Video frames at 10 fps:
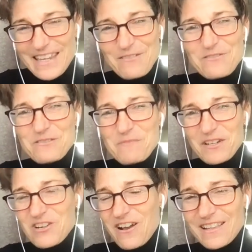There was
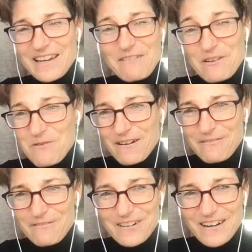milk chocolate everywhere
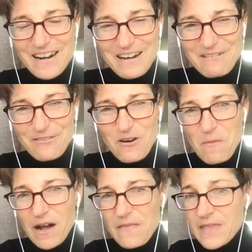for a
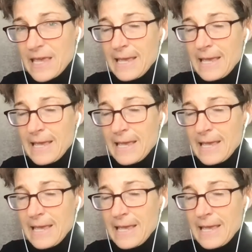month.